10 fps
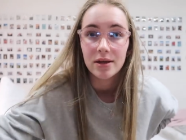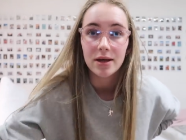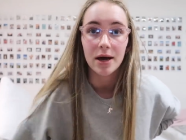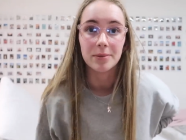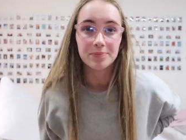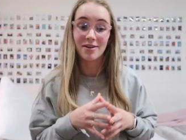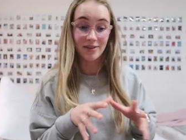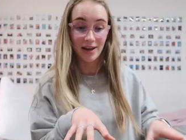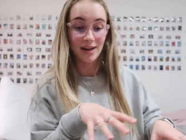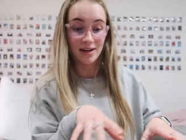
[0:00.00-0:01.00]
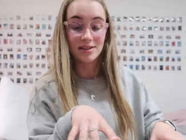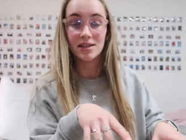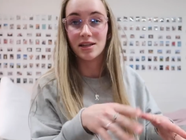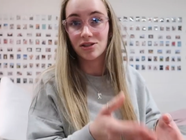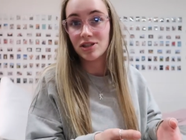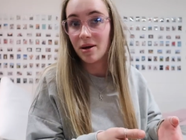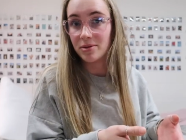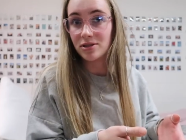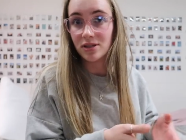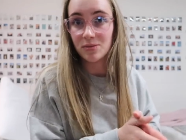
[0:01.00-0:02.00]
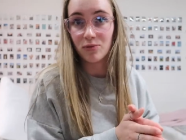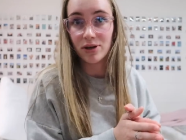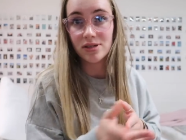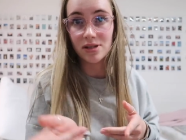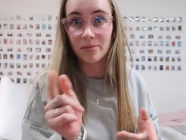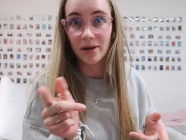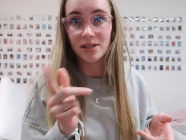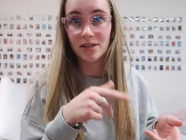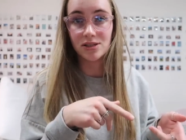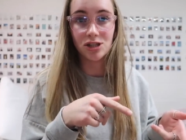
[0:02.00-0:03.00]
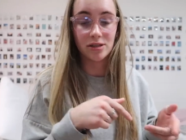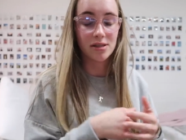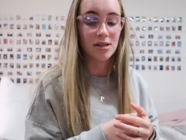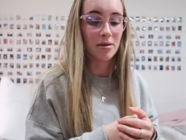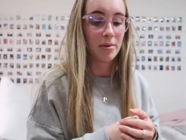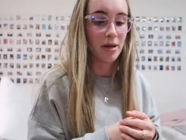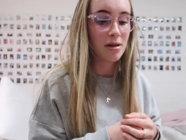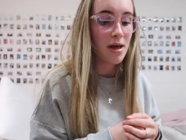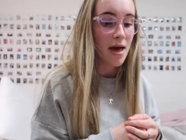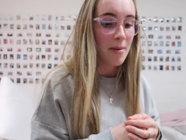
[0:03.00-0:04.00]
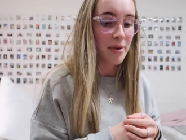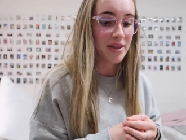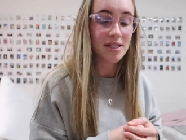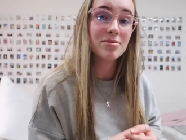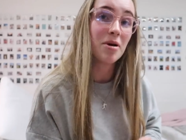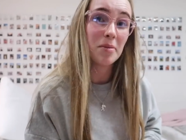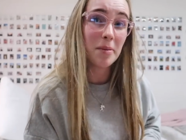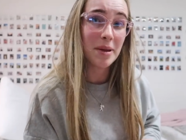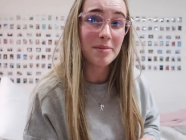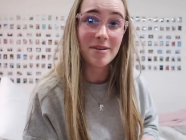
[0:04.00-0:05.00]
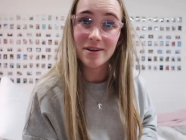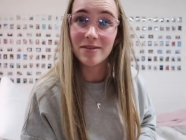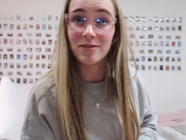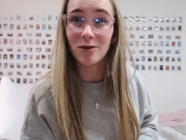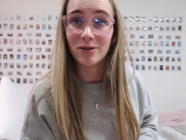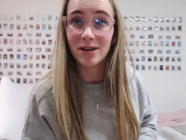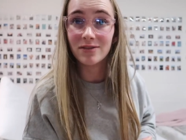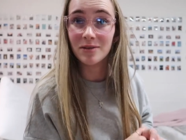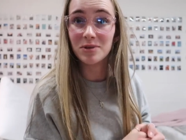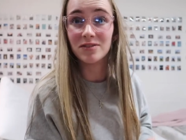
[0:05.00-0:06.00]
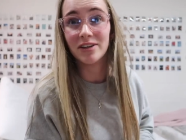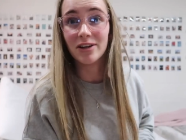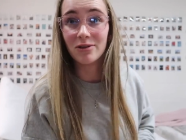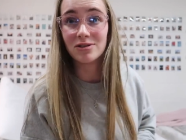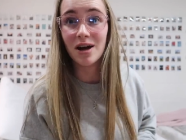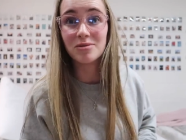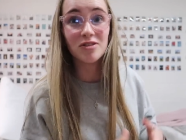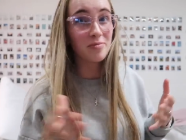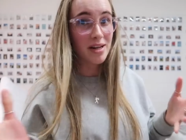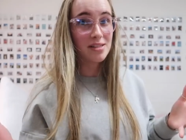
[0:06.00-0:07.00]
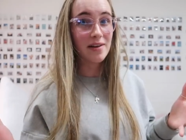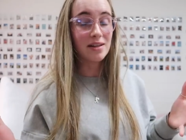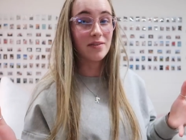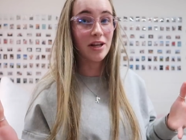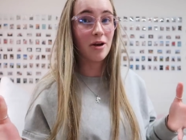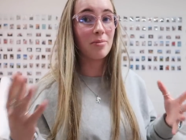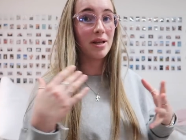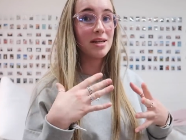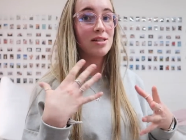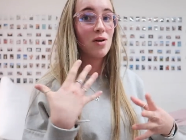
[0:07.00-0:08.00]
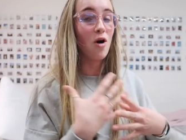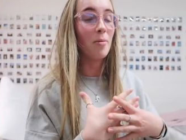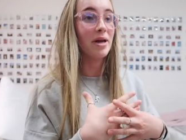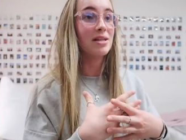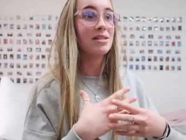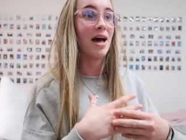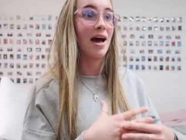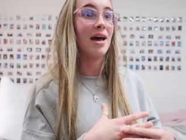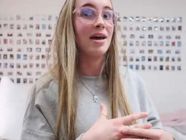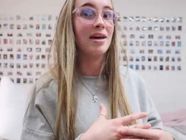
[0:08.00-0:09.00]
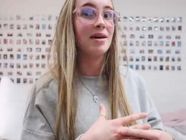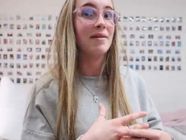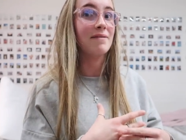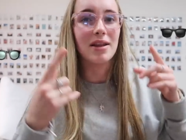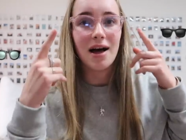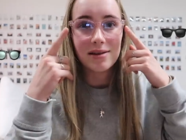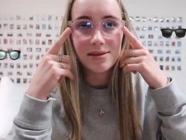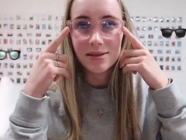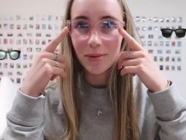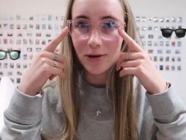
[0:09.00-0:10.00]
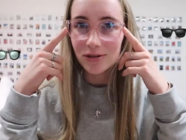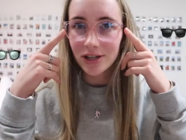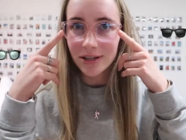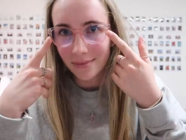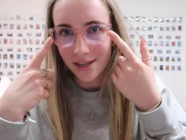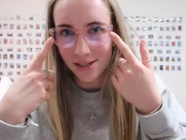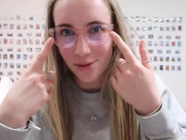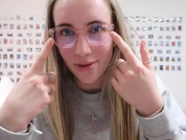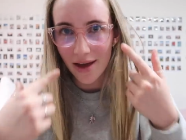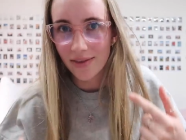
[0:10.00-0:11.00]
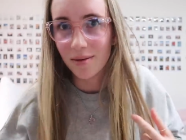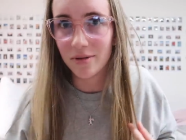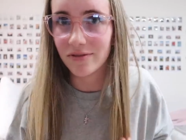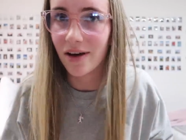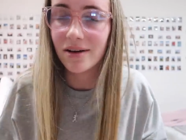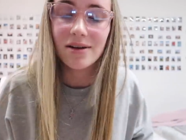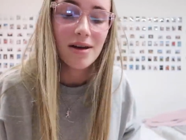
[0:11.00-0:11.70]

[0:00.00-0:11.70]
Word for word: yeah, I've edited literally up until this point, so I'm about to chuck this clip in. But this is probably my favorite vlog that I've filmed in a very long time. So if you made this far in the video, please comment a glasses emoji. Let's do that. That'll be fun.